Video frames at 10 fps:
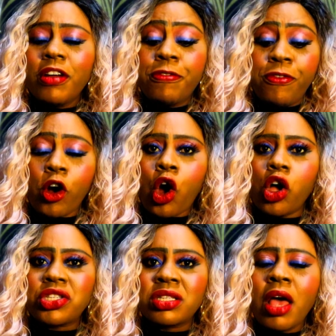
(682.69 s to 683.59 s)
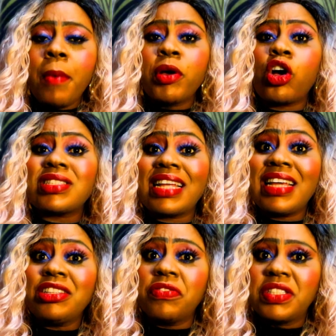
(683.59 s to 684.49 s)
Focus, because
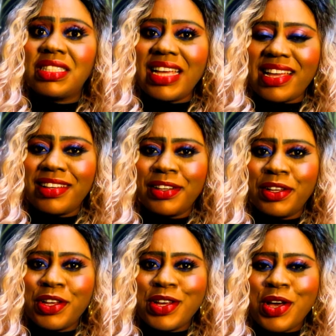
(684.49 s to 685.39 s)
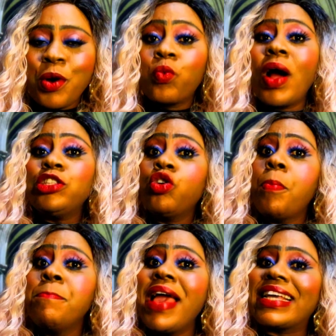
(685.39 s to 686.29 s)
at the end of the day, when
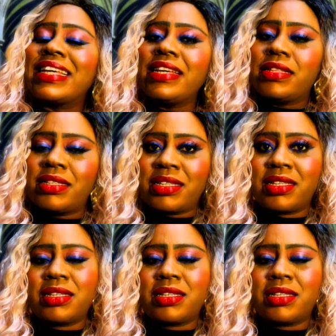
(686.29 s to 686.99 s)
you make it,